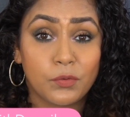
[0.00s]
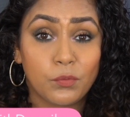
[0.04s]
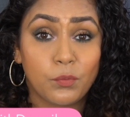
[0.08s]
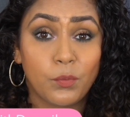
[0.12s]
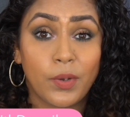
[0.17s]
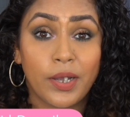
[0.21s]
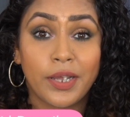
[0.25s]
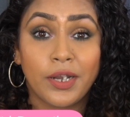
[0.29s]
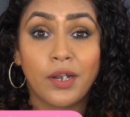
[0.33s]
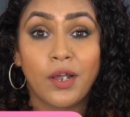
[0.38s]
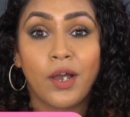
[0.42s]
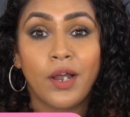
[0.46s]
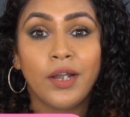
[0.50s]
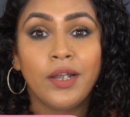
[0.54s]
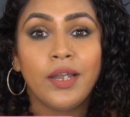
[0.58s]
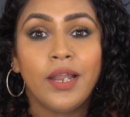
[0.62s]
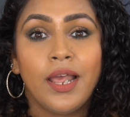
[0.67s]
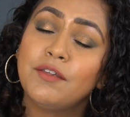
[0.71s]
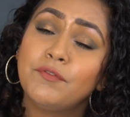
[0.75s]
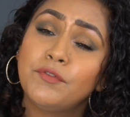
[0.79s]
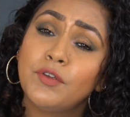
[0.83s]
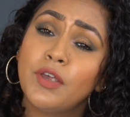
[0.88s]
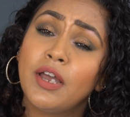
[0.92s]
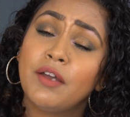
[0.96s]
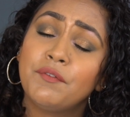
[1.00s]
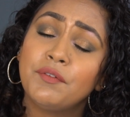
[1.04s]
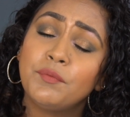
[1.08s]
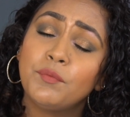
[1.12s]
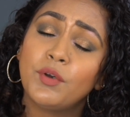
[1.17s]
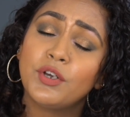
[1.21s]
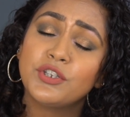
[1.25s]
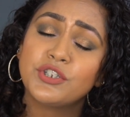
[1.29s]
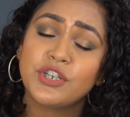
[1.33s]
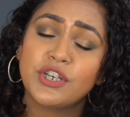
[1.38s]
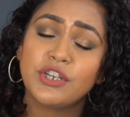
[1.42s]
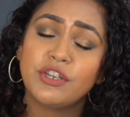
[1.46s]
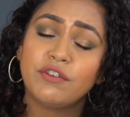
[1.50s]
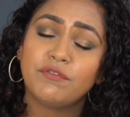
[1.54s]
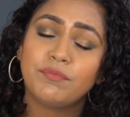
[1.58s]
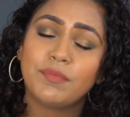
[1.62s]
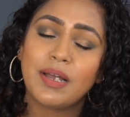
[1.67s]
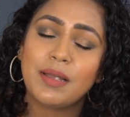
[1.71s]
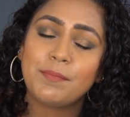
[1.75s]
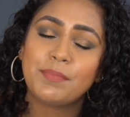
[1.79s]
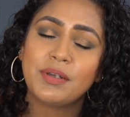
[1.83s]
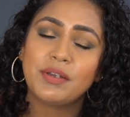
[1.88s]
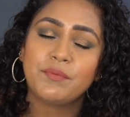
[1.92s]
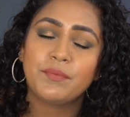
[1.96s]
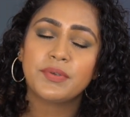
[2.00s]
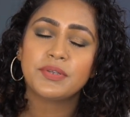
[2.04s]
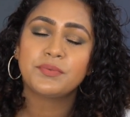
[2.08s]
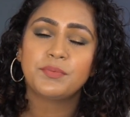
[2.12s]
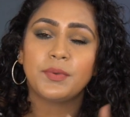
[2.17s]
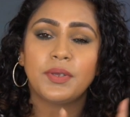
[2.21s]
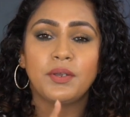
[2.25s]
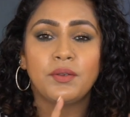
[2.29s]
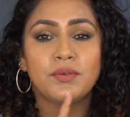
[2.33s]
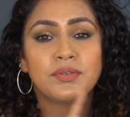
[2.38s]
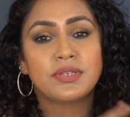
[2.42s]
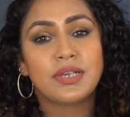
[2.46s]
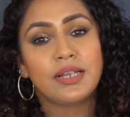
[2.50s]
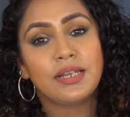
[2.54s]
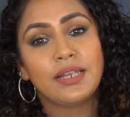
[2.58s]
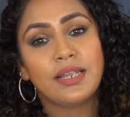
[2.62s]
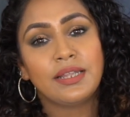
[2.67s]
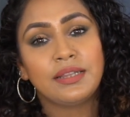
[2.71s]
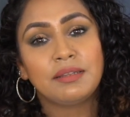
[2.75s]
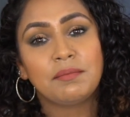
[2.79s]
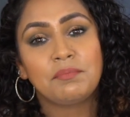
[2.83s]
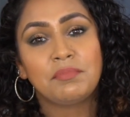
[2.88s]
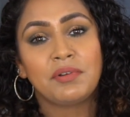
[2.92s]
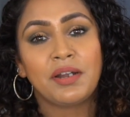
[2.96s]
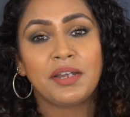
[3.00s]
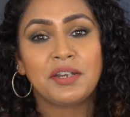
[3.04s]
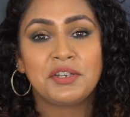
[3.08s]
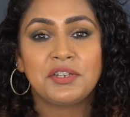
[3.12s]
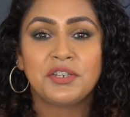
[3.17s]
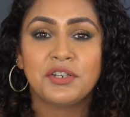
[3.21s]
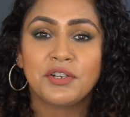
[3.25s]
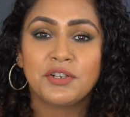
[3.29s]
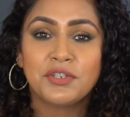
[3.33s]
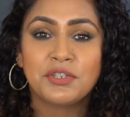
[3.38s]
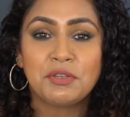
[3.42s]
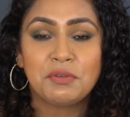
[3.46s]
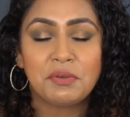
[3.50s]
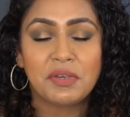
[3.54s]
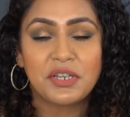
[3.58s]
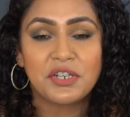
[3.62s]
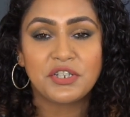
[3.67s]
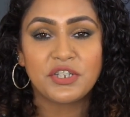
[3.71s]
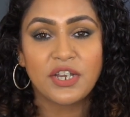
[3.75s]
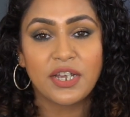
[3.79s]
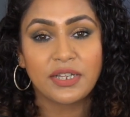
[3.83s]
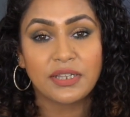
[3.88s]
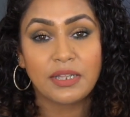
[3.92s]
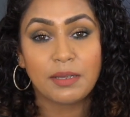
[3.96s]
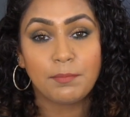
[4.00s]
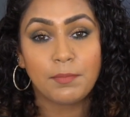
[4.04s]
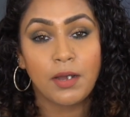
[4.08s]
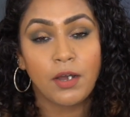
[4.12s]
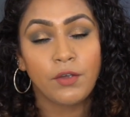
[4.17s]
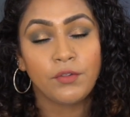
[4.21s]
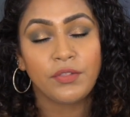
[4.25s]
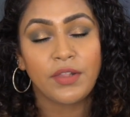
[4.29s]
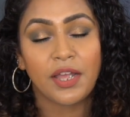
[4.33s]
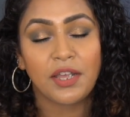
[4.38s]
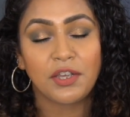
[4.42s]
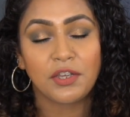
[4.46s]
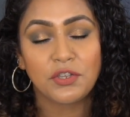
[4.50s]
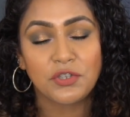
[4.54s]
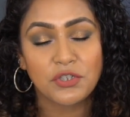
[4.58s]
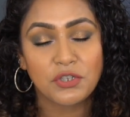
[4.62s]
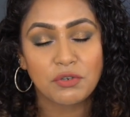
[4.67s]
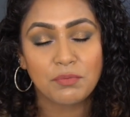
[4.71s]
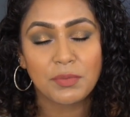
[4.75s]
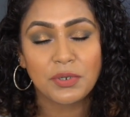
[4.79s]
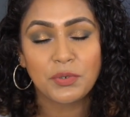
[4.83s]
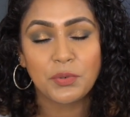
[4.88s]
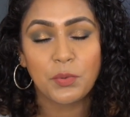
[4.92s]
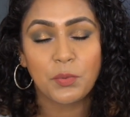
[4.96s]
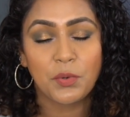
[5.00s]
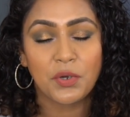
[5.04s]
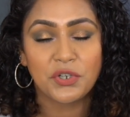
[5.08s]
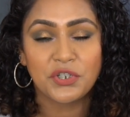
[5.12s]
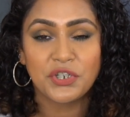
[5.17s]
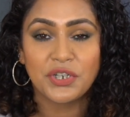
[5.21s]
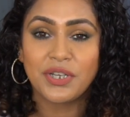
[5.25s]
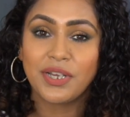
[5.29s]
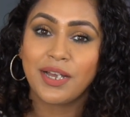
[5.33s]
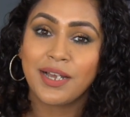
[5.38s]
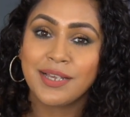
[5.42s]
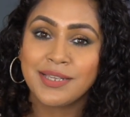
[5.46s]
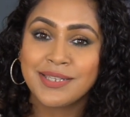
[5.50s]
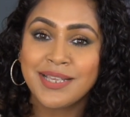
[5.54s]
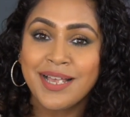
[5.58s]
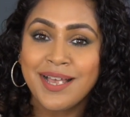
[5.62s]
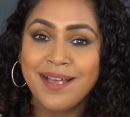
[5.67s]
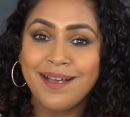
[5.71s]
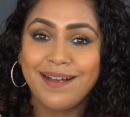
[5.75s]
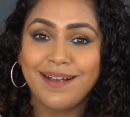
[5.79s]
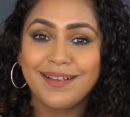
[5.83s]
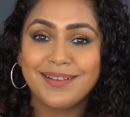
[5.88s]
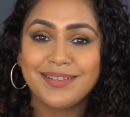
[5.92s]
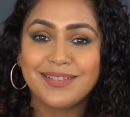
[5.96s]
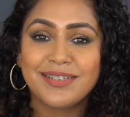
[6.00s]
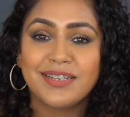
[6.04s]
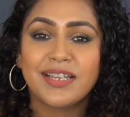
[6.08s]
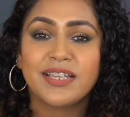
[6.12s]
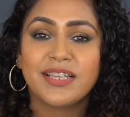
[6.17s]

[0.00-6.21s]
why not? If you haven't watched any of my previous videos, I'll link them right here so you can check them out. Thank you so much for watching, guys. Until